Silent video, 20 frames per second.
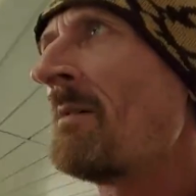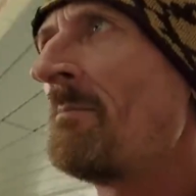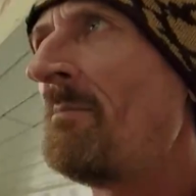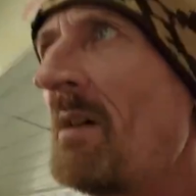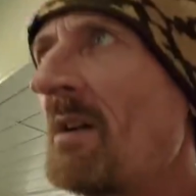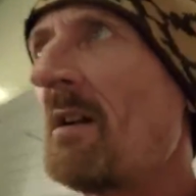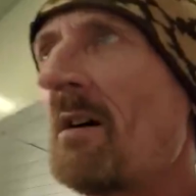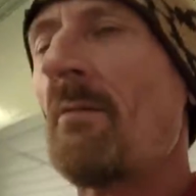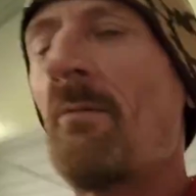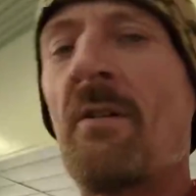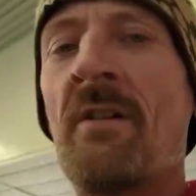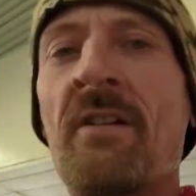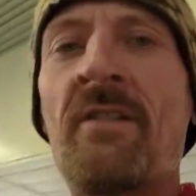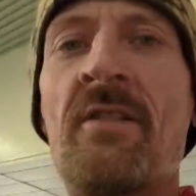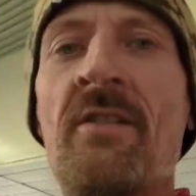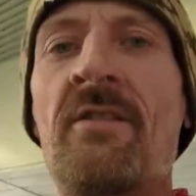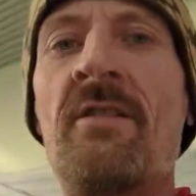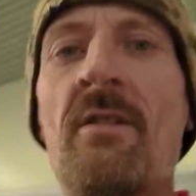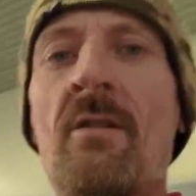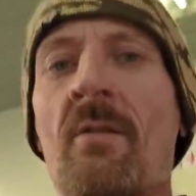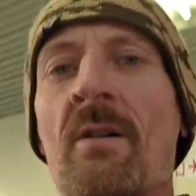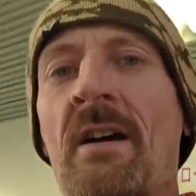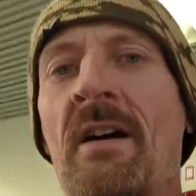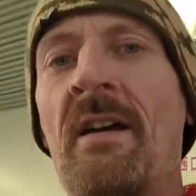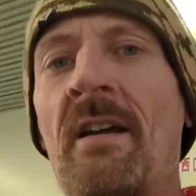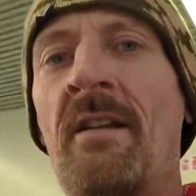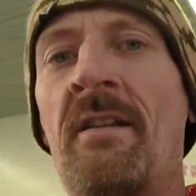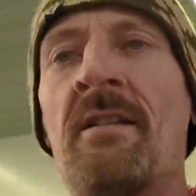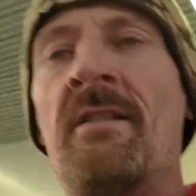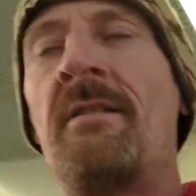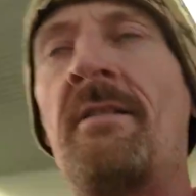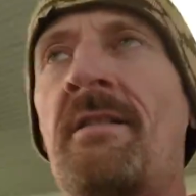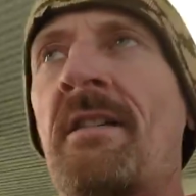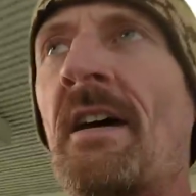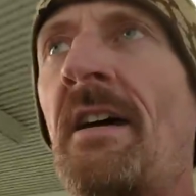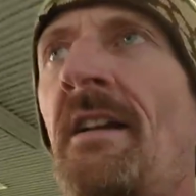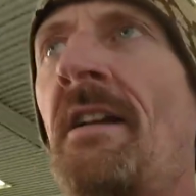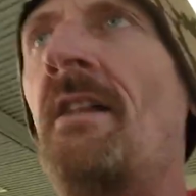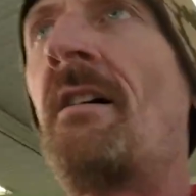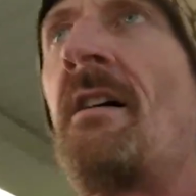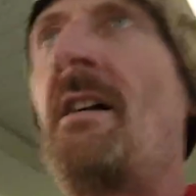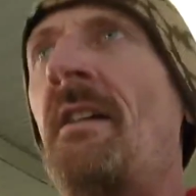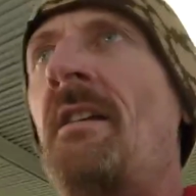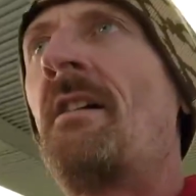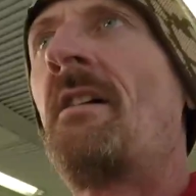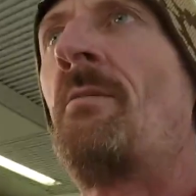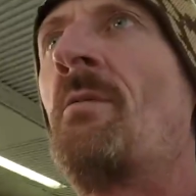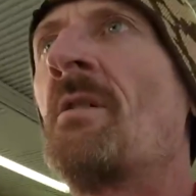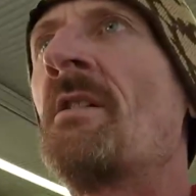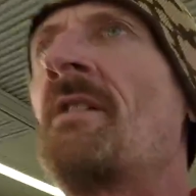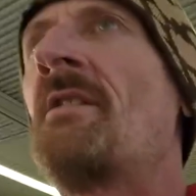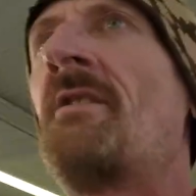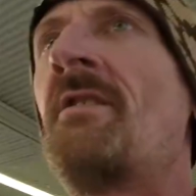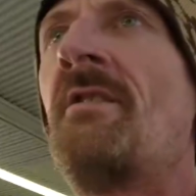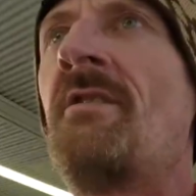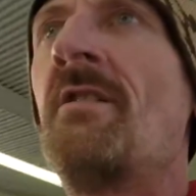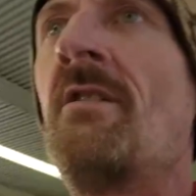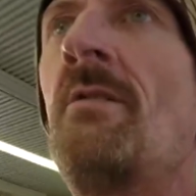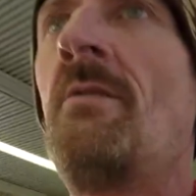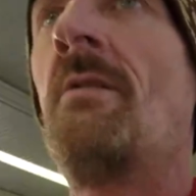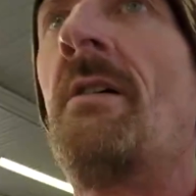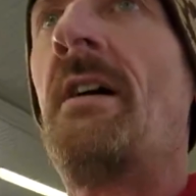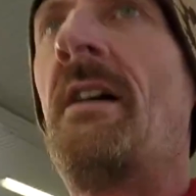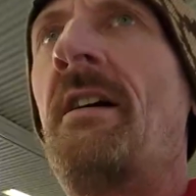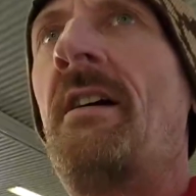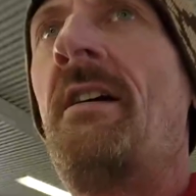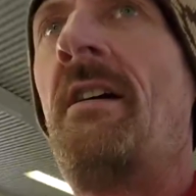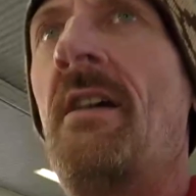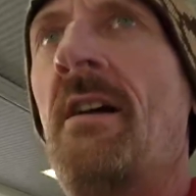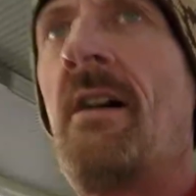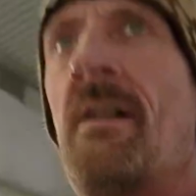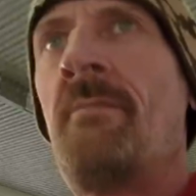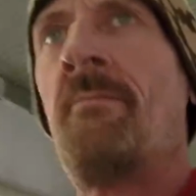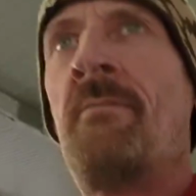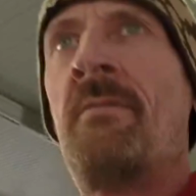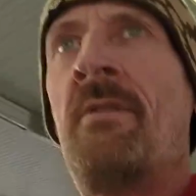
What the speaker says: but I wanted to do in daylight, I wanted to do a